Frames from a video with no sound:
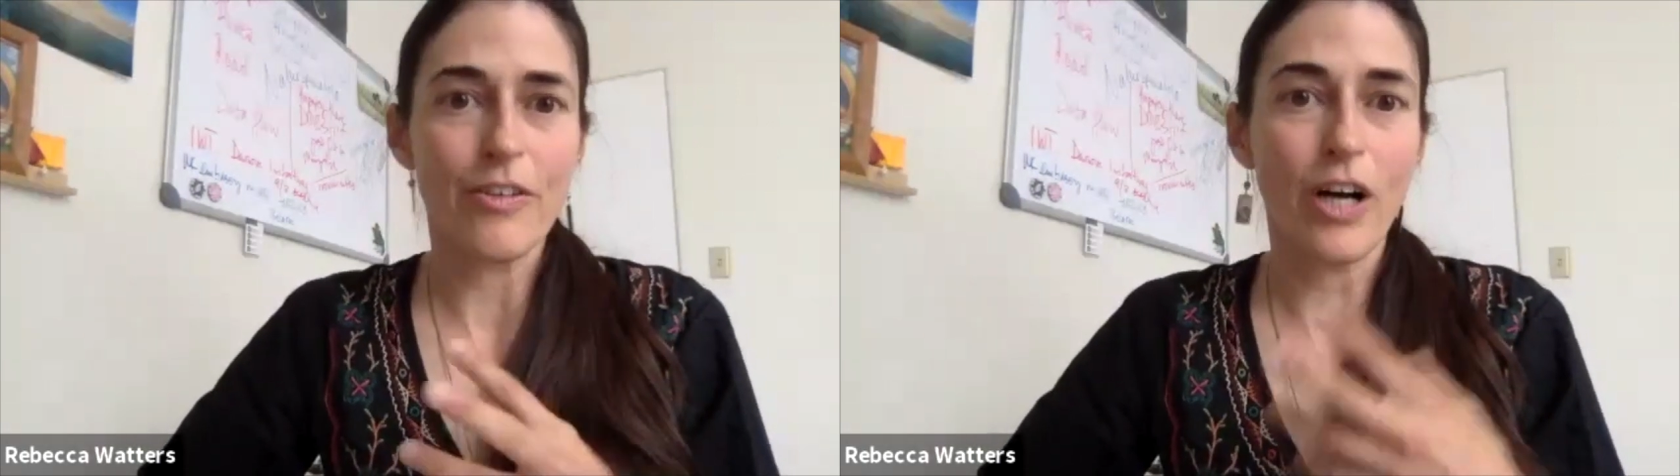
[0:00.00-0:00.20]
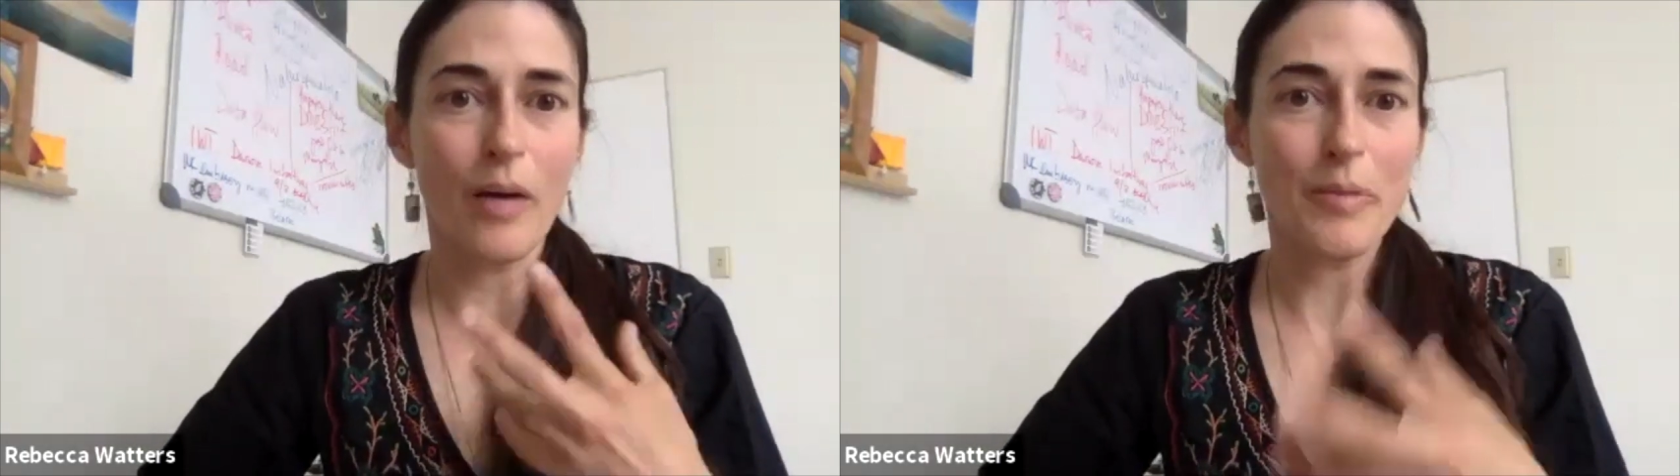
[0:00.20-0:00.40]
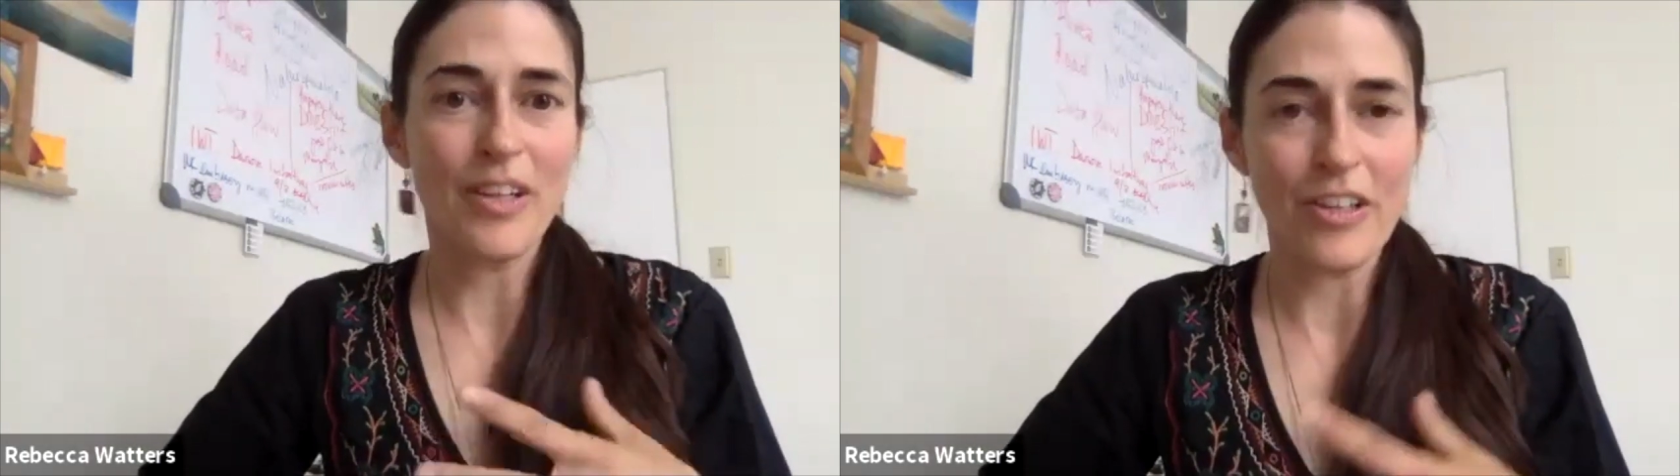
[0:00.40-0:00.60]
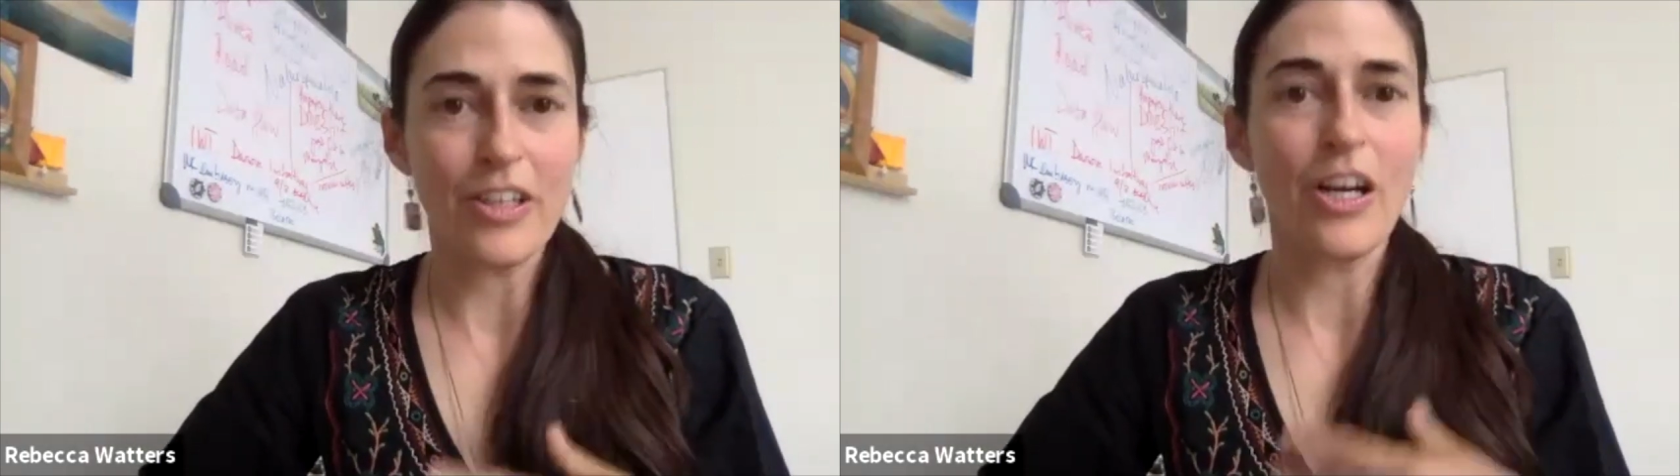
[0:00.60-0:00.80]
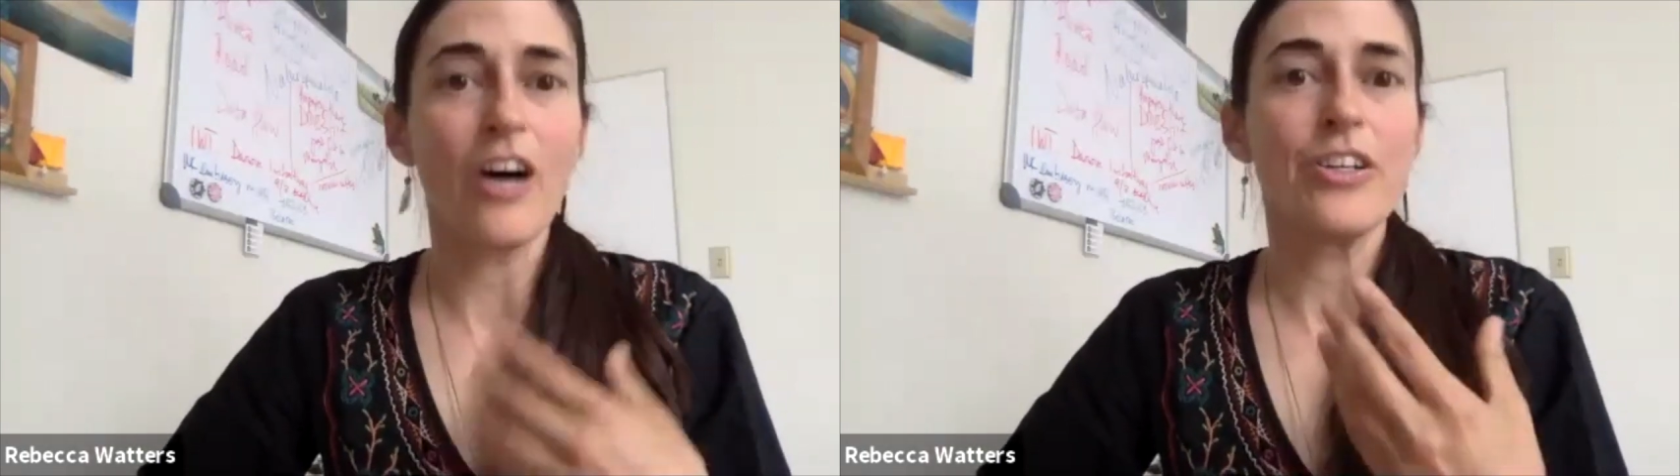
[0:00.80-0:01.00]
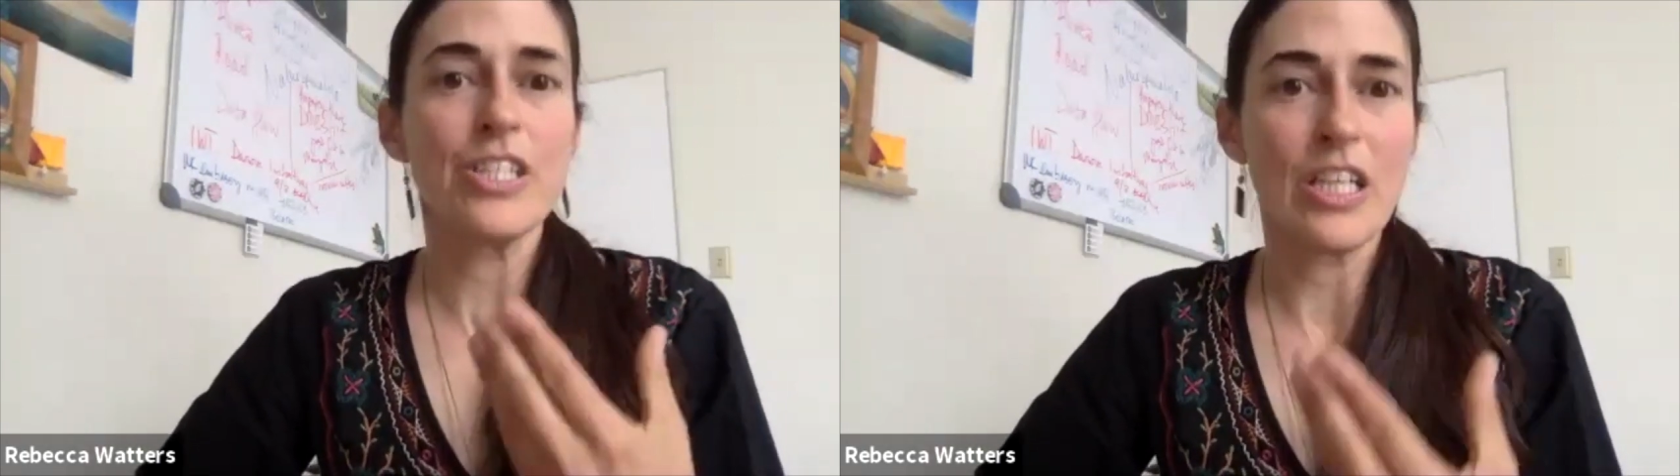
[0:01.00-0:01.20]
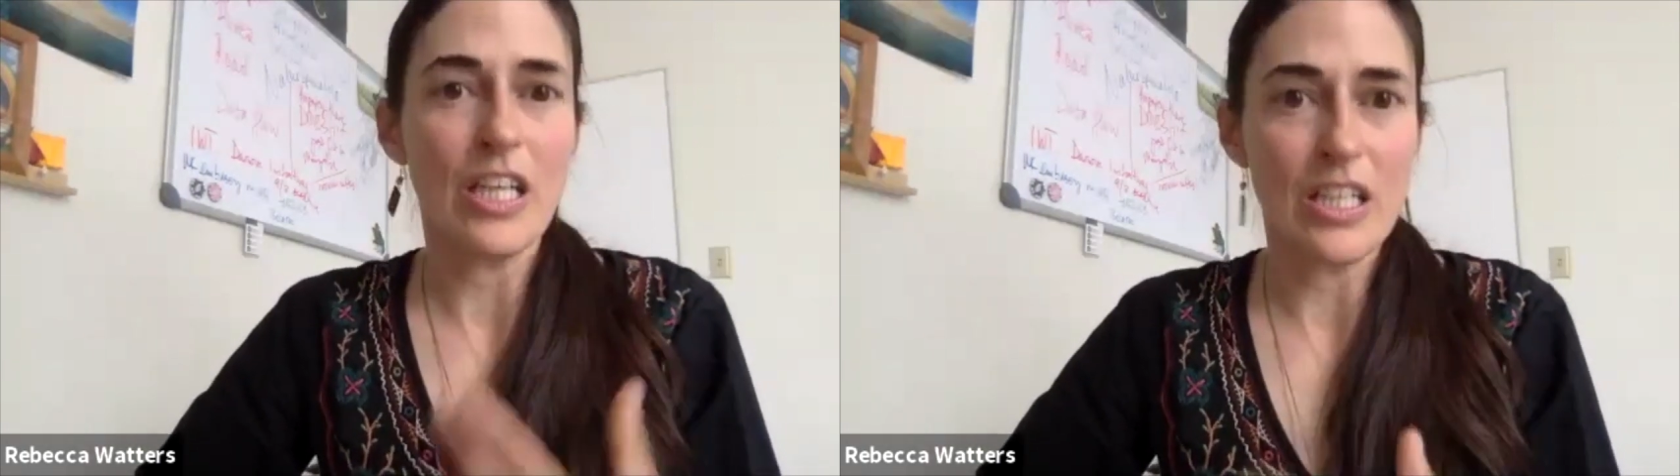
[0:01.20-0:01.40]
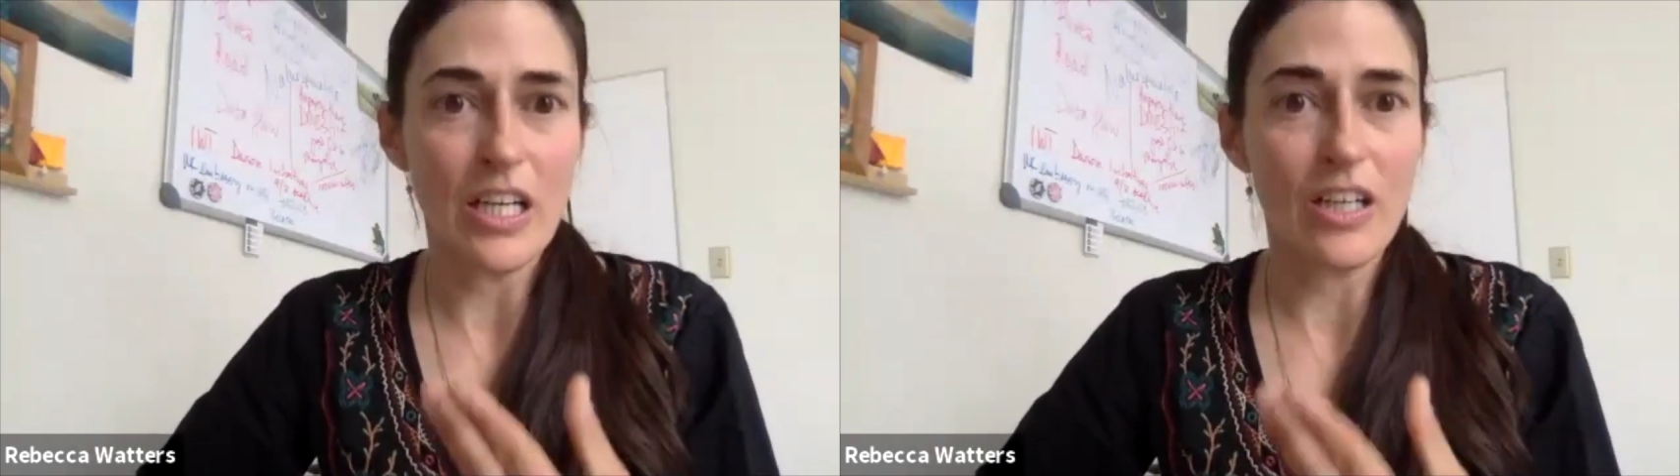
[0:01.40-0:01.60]
communist ideology
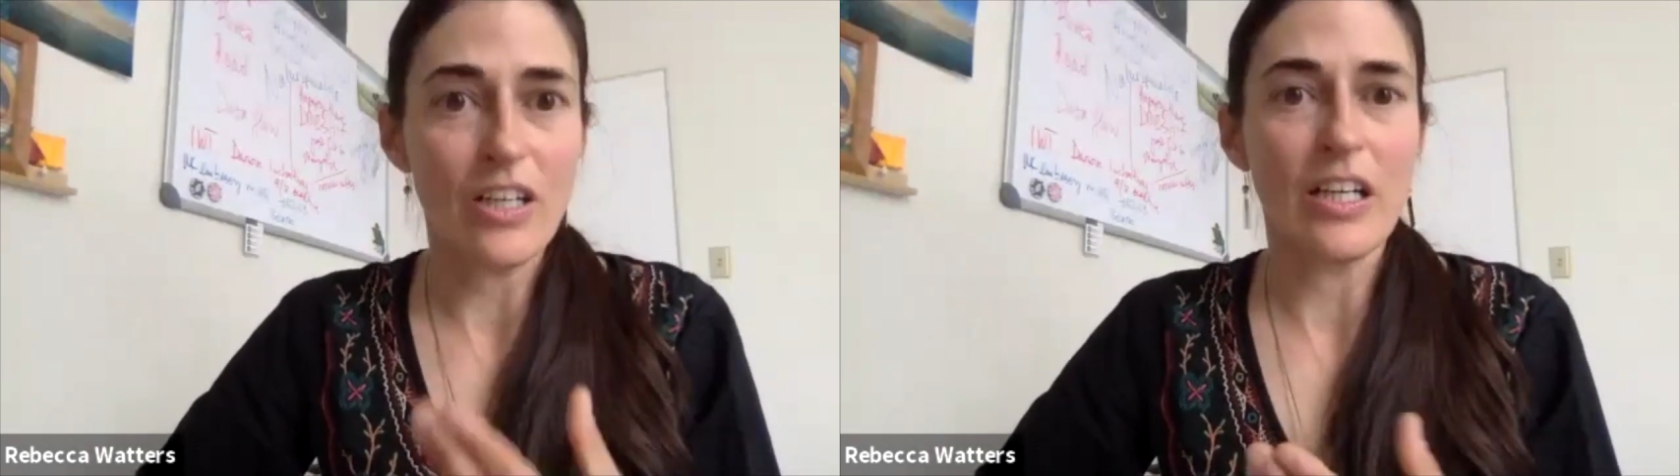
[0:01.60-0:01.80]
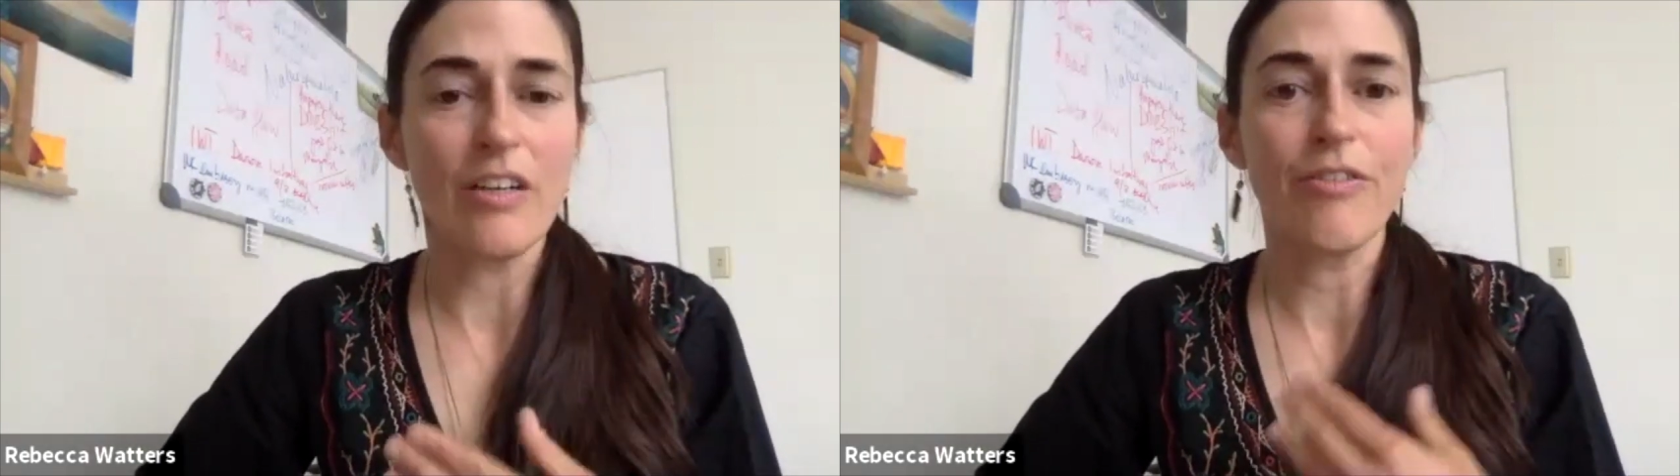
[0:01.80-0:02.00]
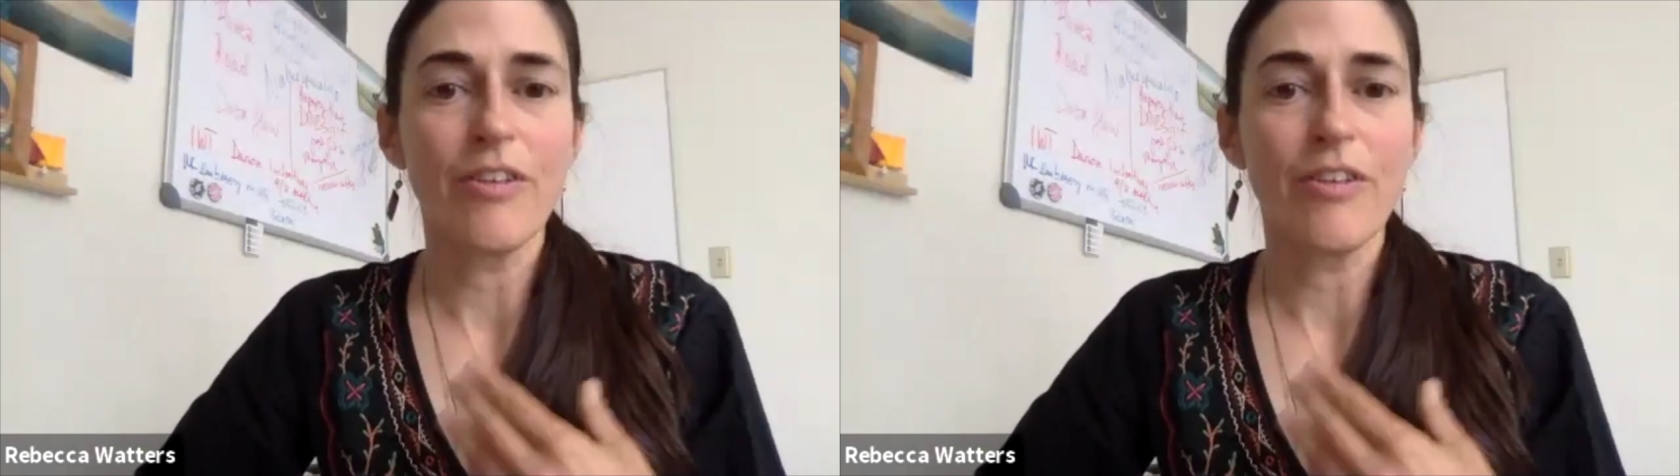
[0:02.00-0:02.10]
and narrative,